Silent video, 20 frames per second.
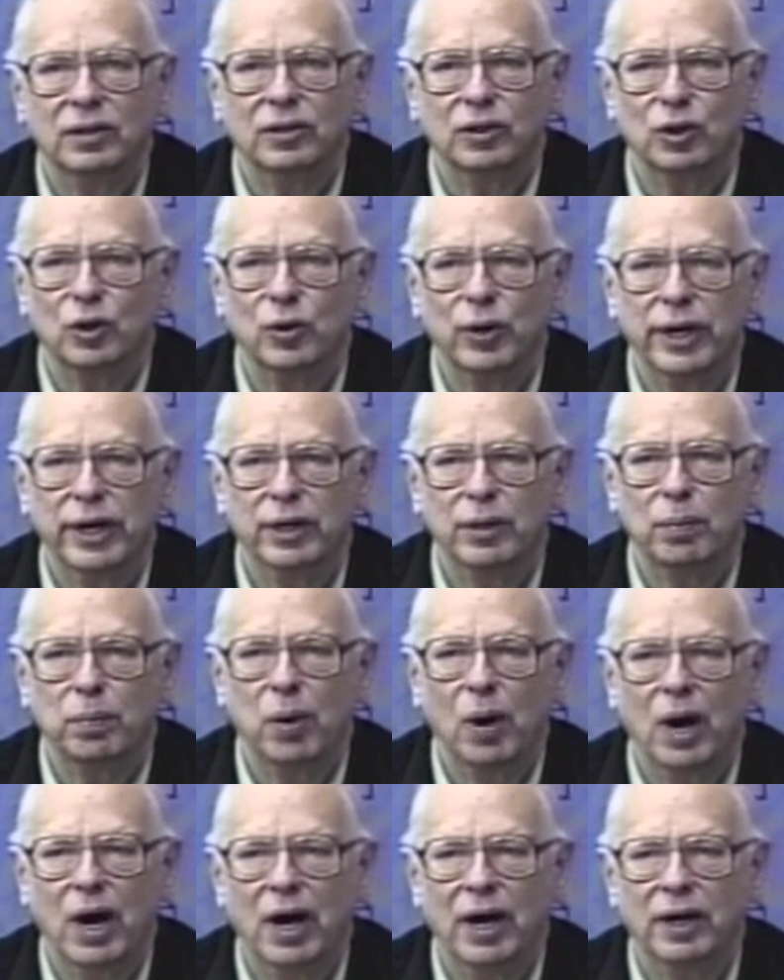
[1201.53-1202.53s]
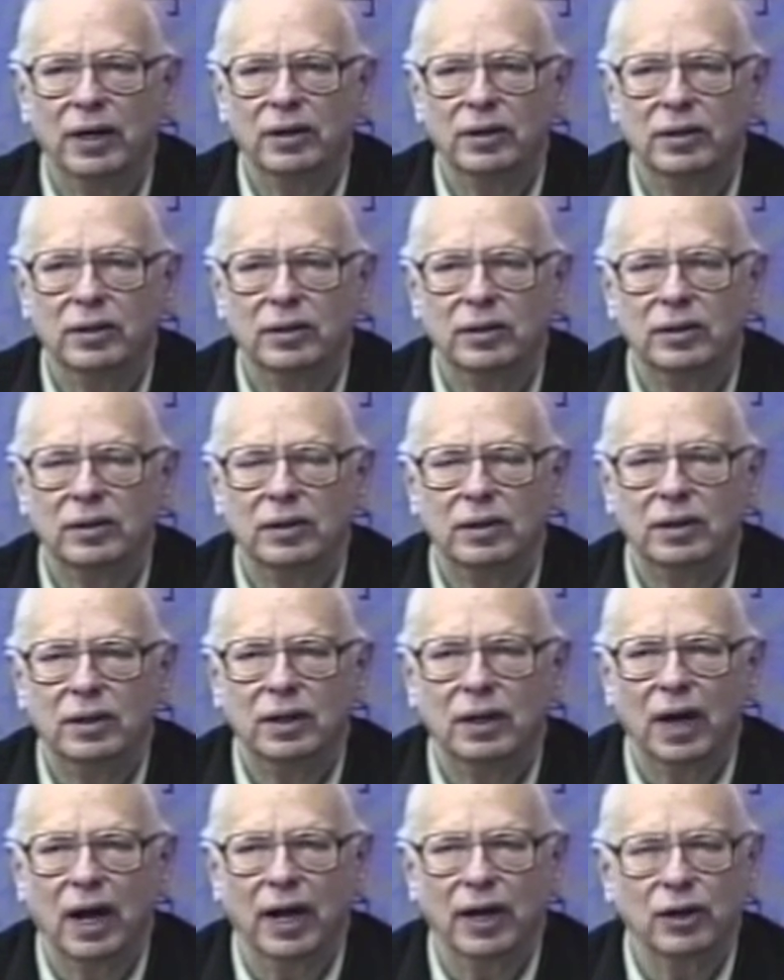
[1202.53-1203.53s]
to create a pond,
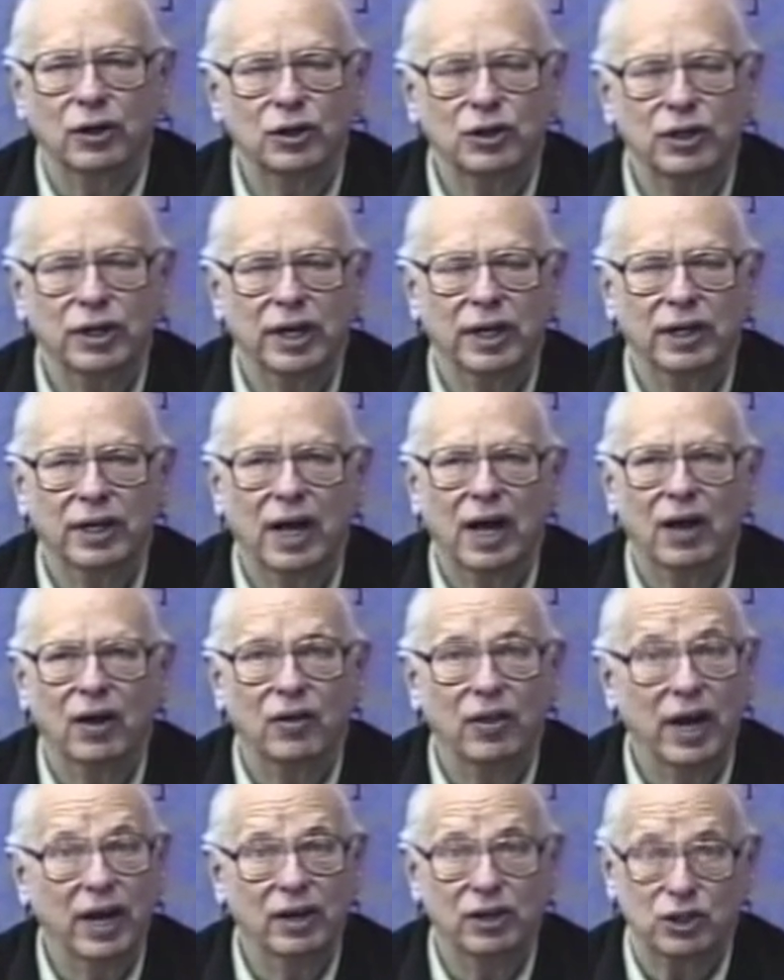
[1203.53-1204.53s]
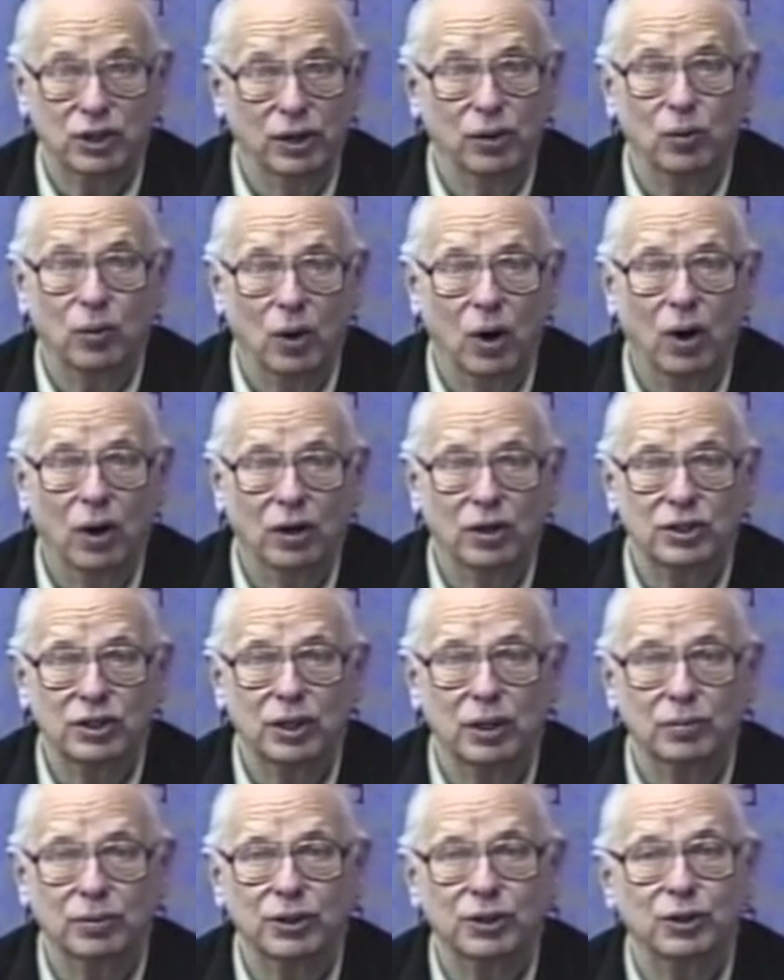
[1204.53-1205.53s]
I understand now that is a wrong
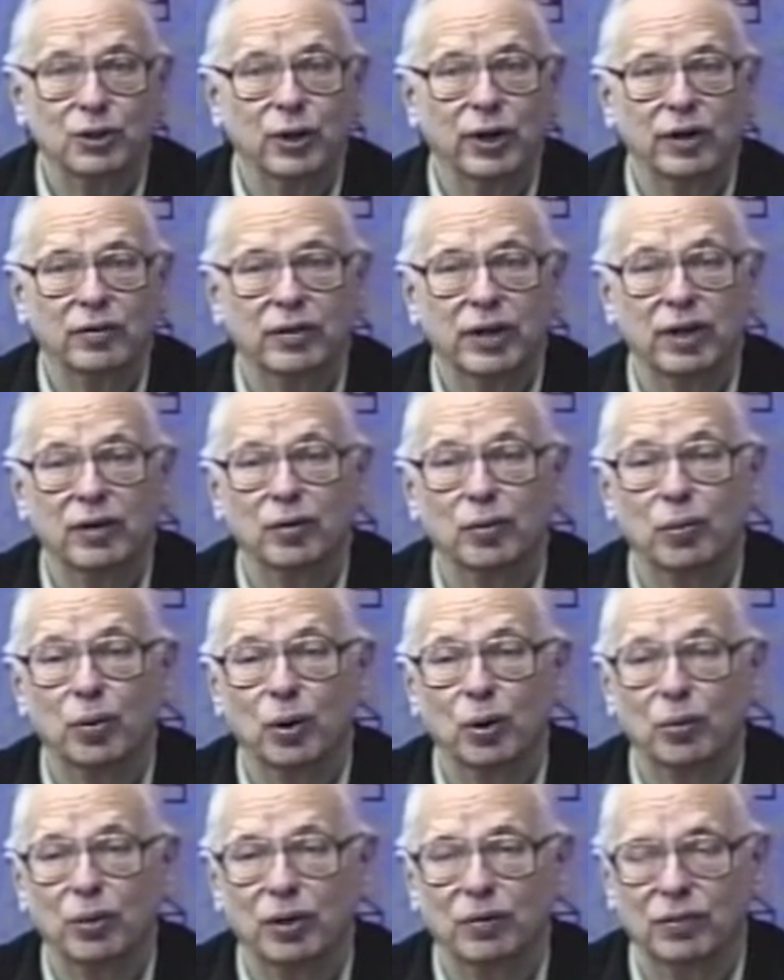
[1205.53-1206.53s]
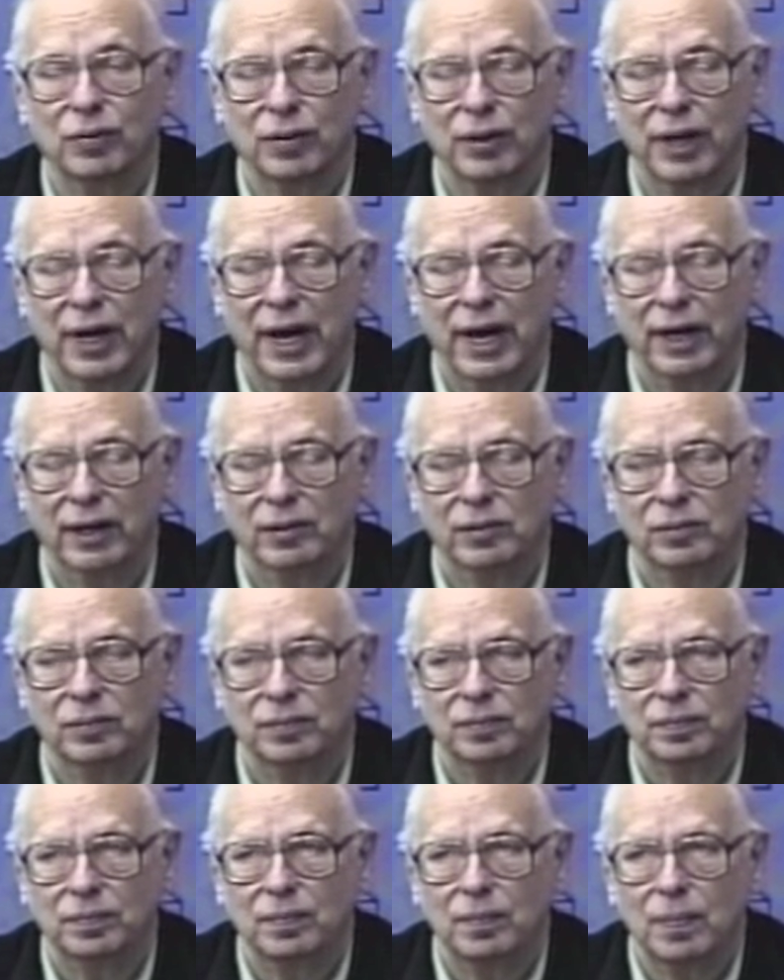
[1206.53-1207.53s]
assumption. You have to have a permit for that.
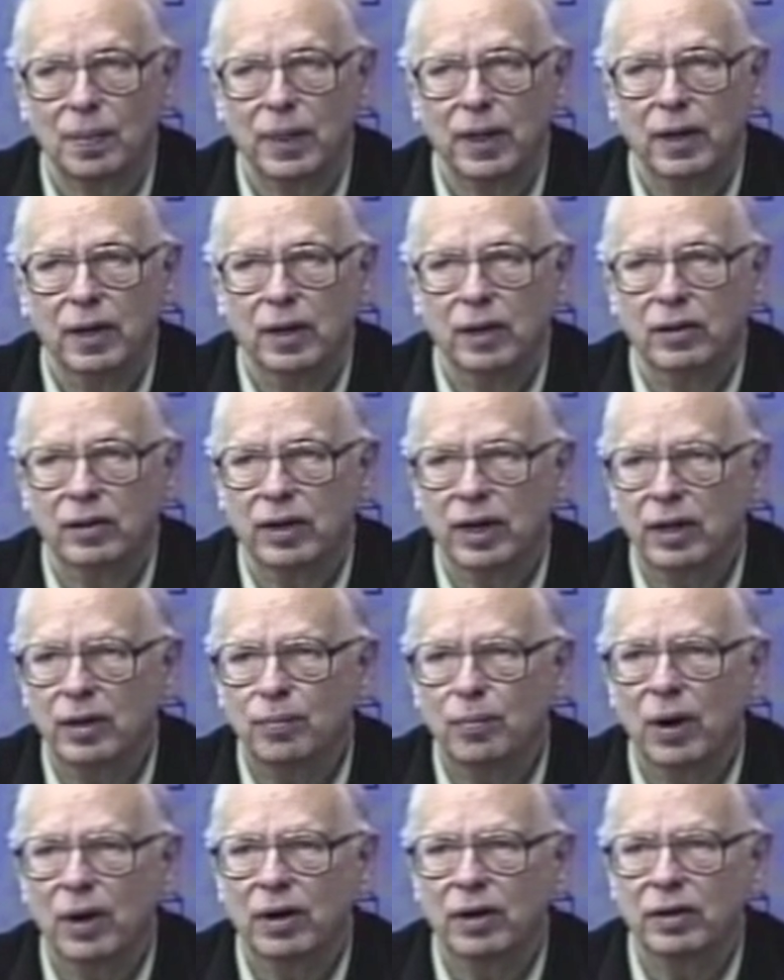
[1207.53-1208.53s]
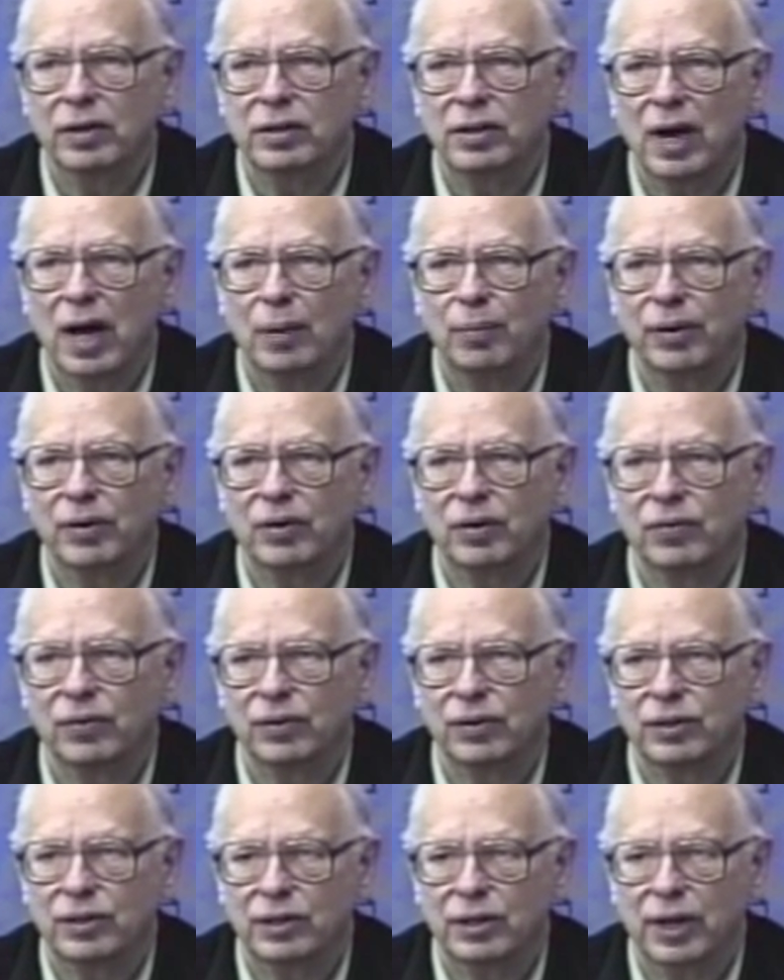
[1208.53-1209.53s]
The other part of the topic
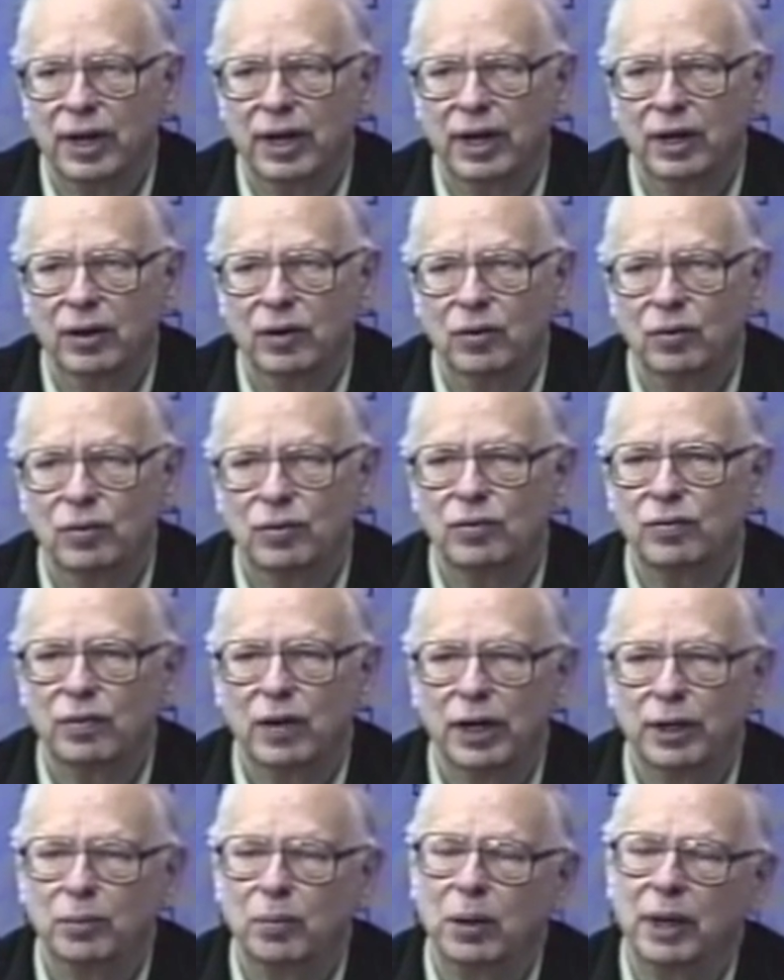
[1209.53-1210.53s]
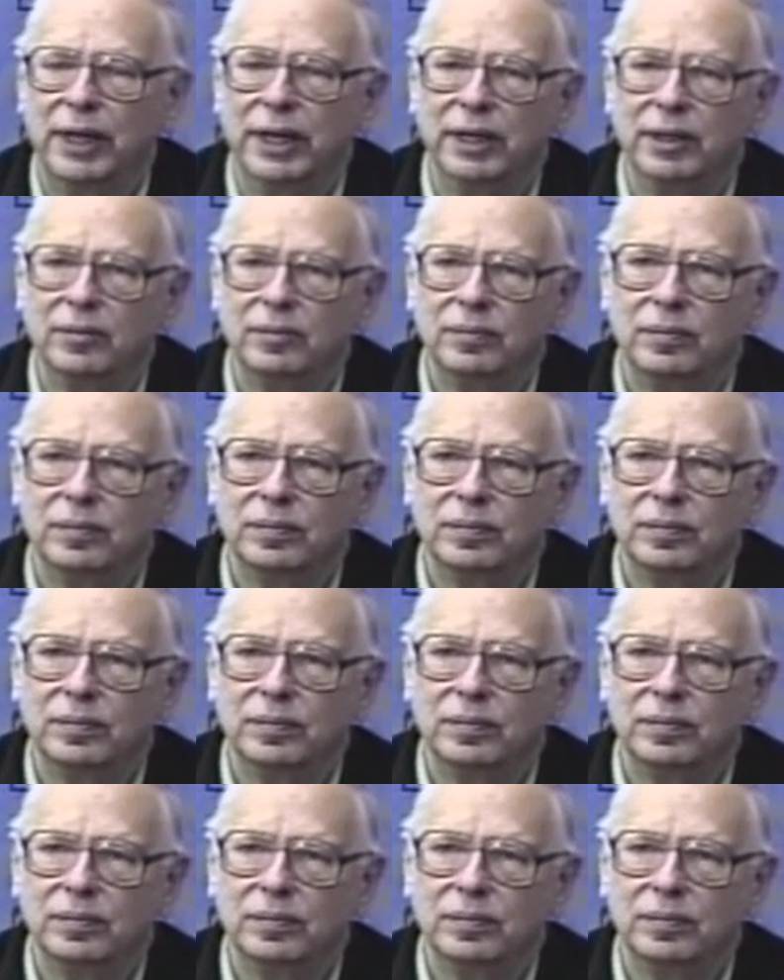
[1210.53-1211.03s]
for today was floodplain.